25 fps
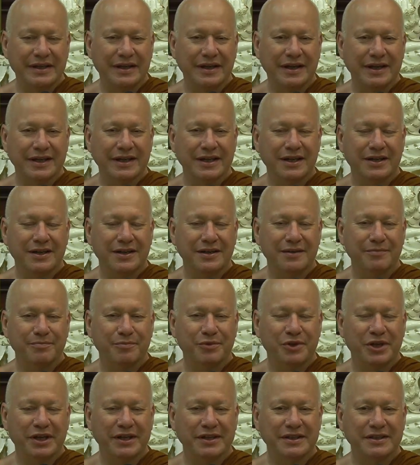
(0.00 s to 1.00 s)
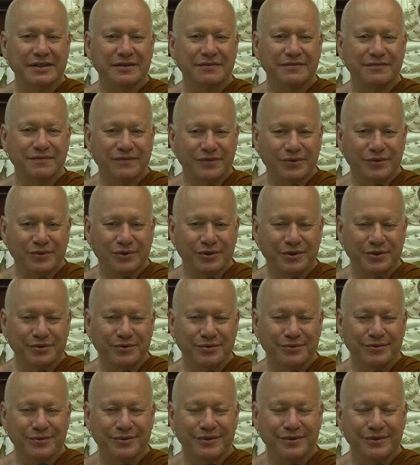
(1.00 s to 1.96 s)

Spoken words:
I can't practice for you.